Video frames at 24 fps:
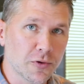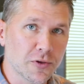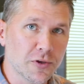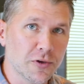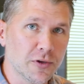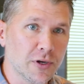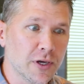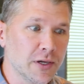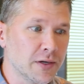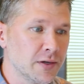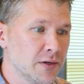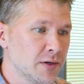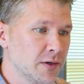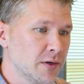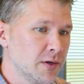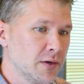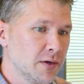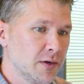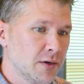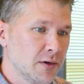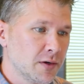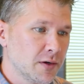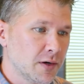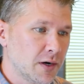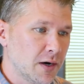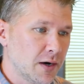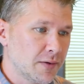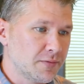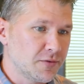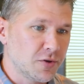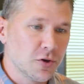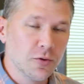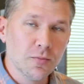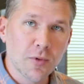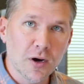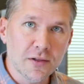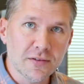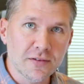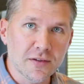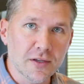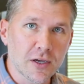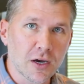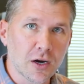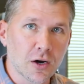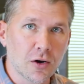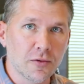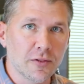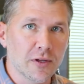unit 2 months
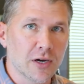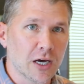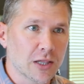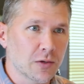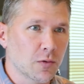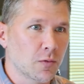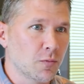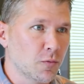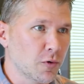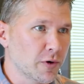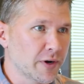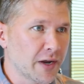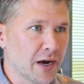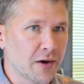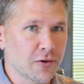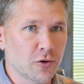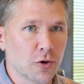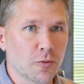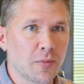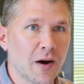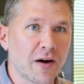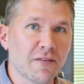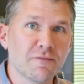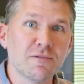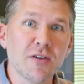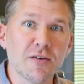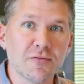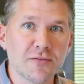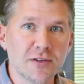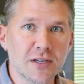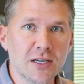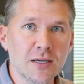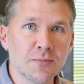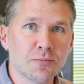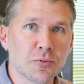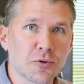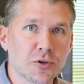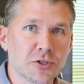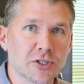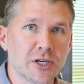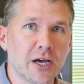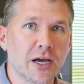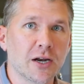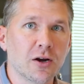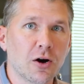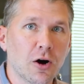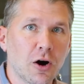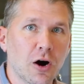ago. The other one we're down to about
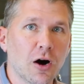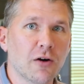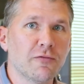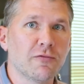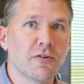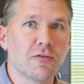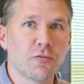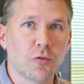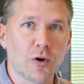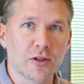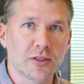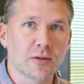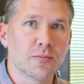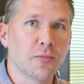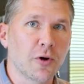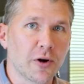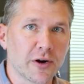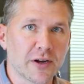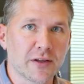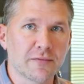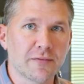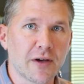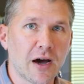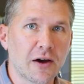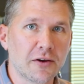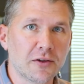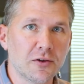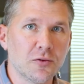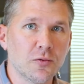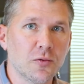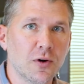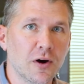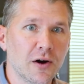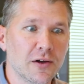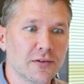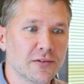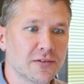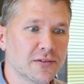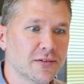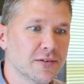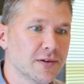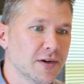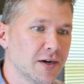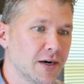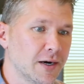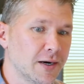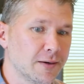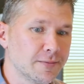15% off of what the market value was
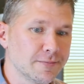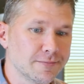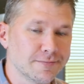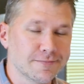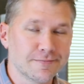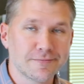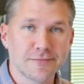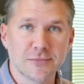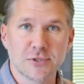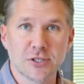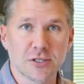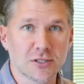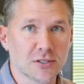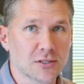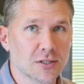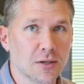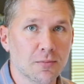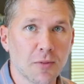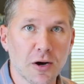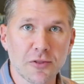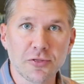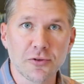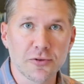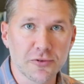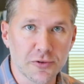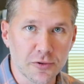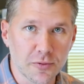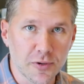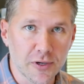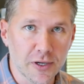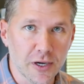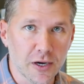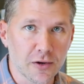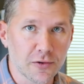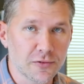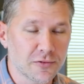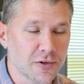just a month or 2 ago.